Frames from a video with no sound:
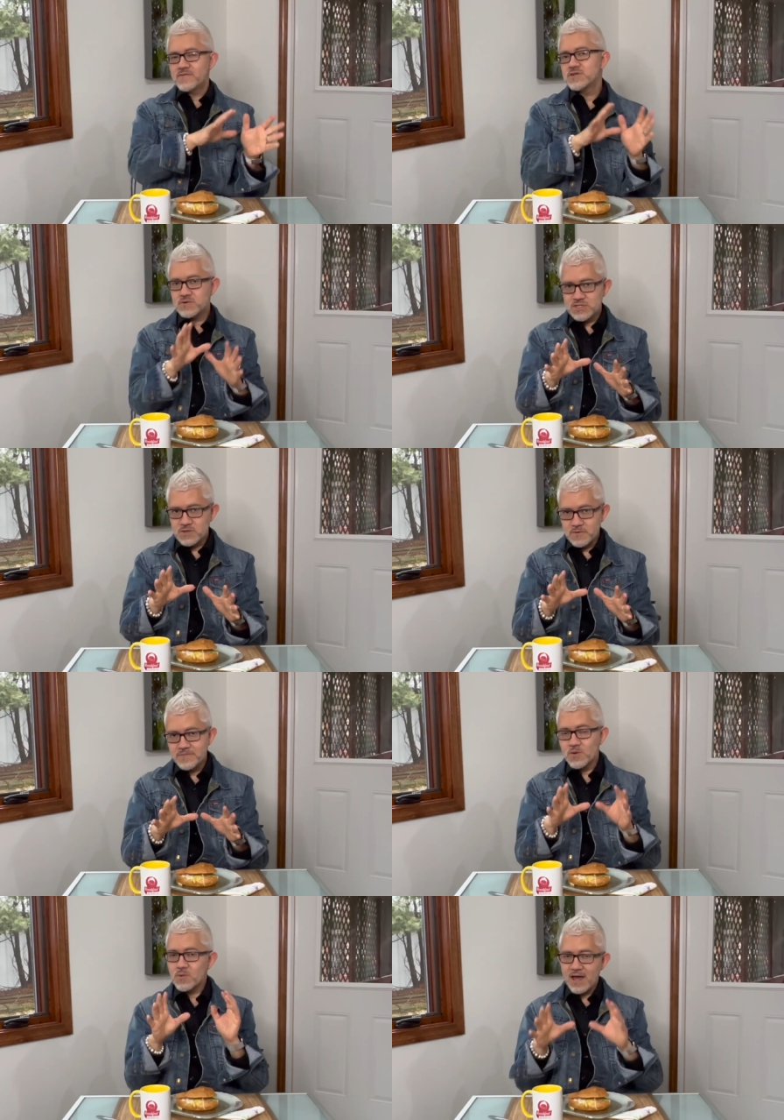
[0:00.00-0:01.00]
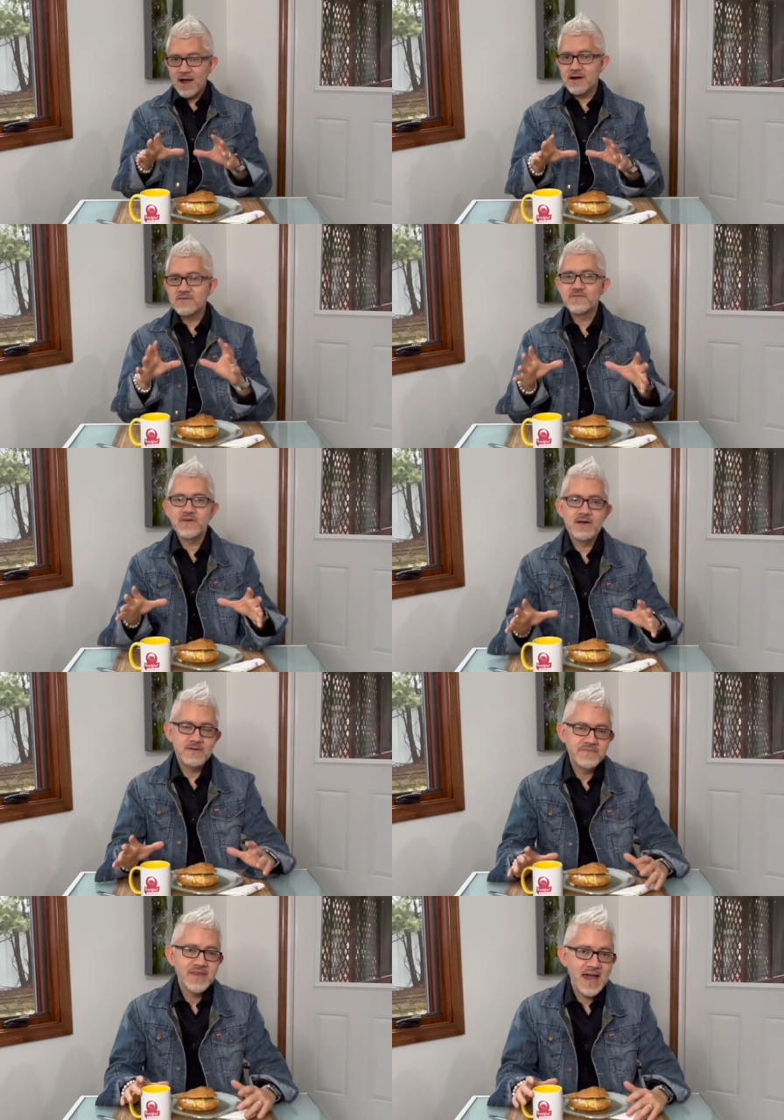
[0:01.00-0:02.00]
The first reason why artists
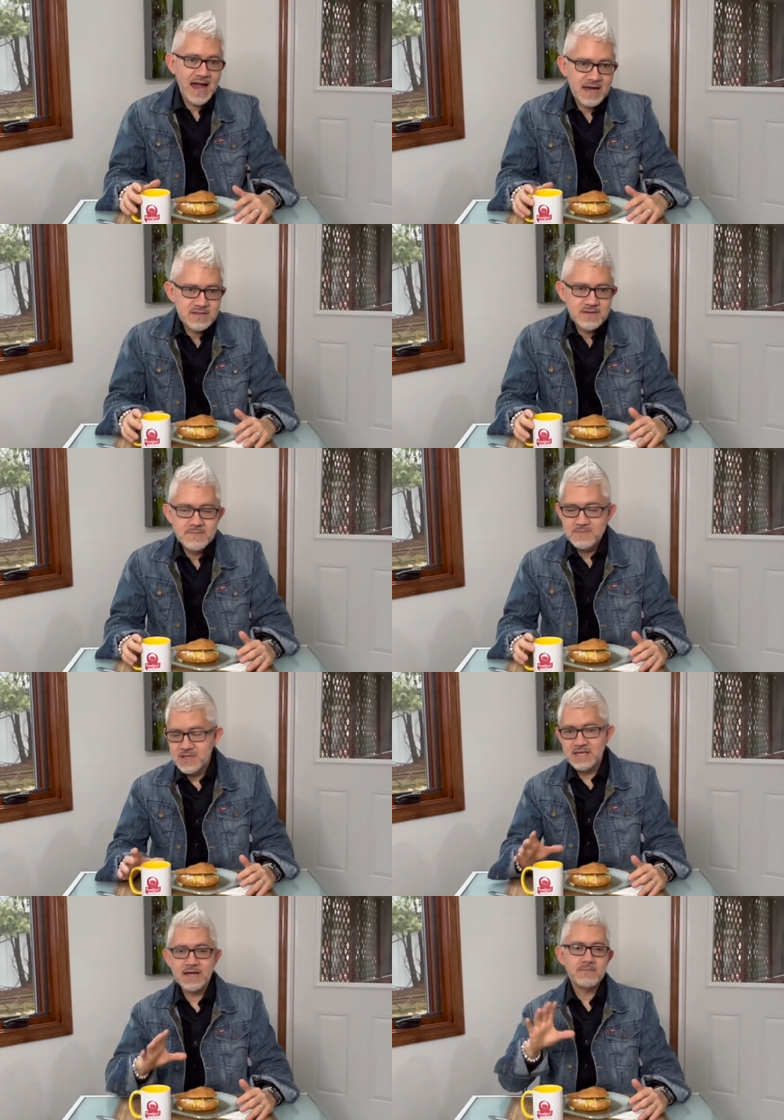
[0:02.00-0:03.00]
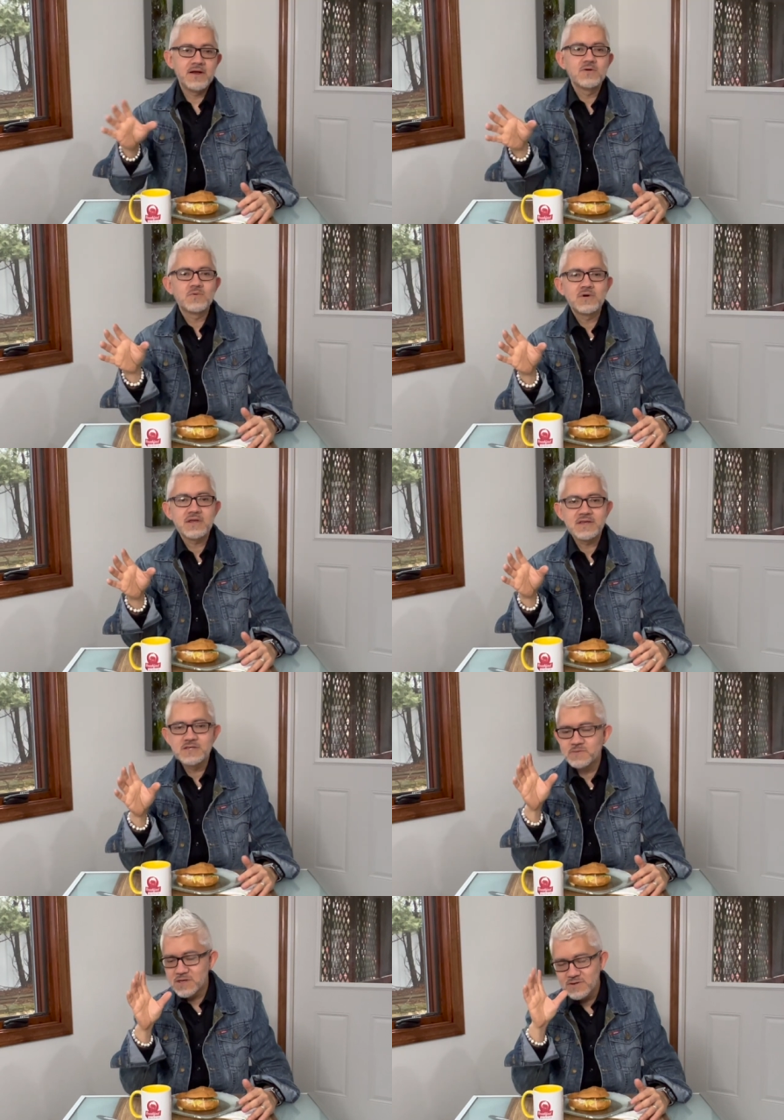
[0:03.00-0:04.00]
fail at building a body of work
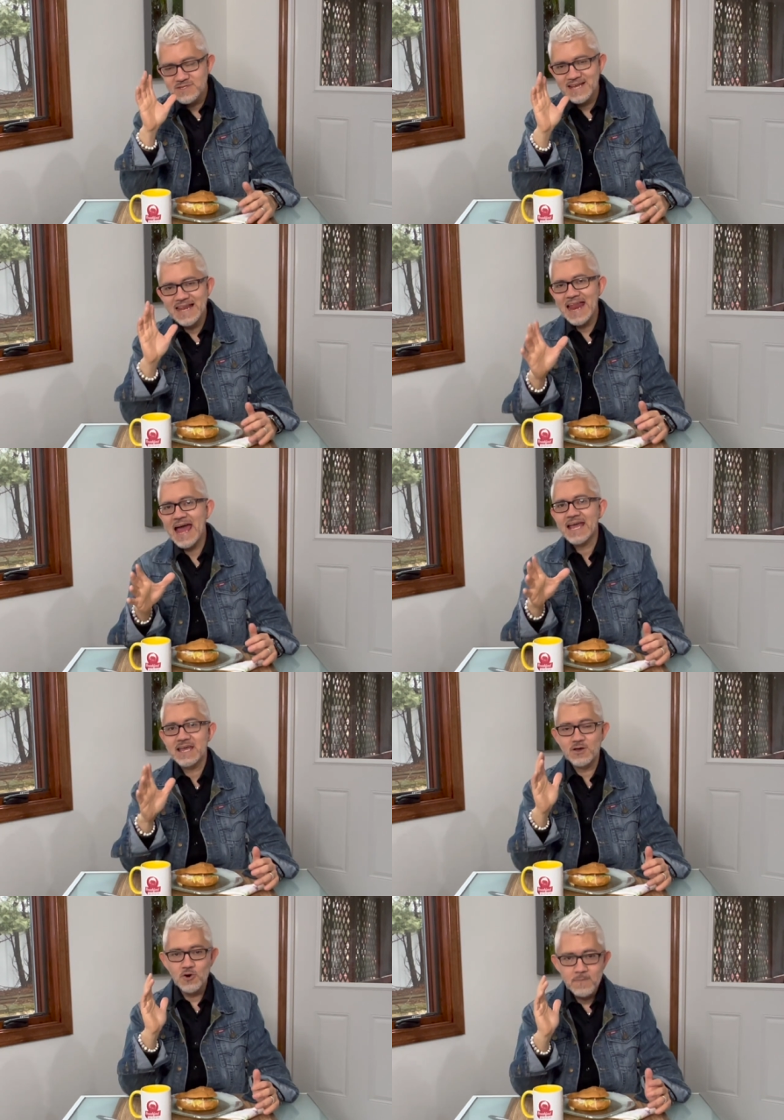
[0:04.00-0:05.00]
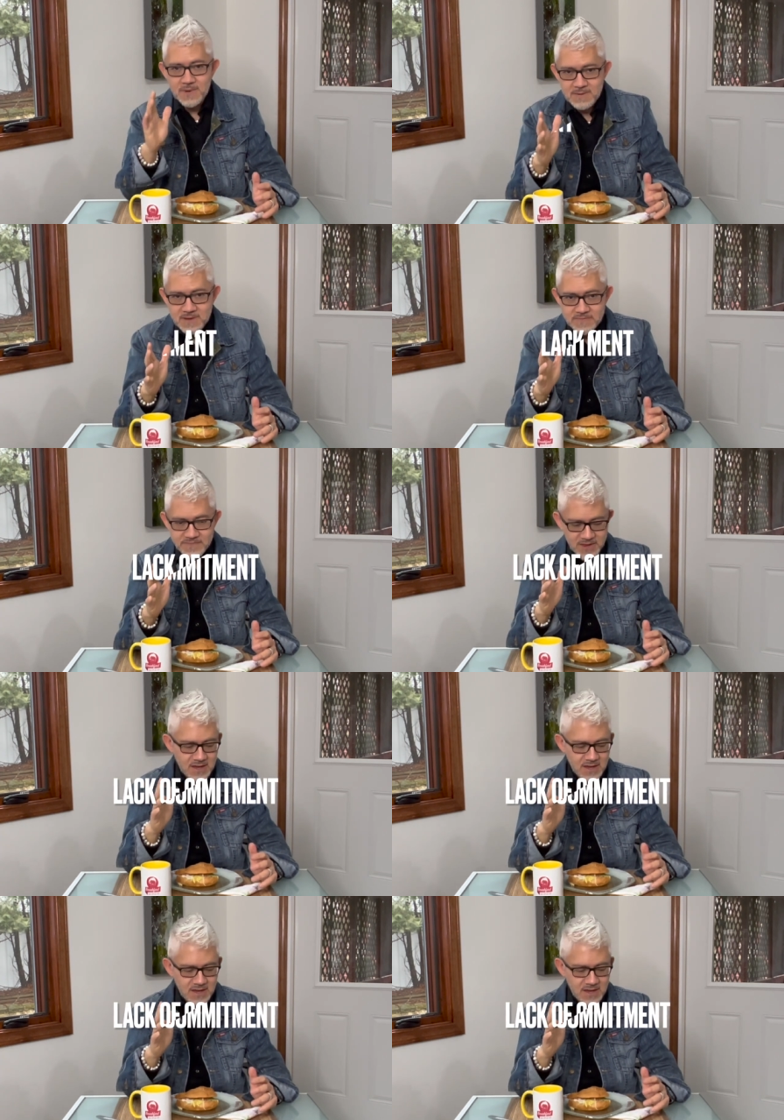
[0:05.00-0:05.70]
is because they lack commitment.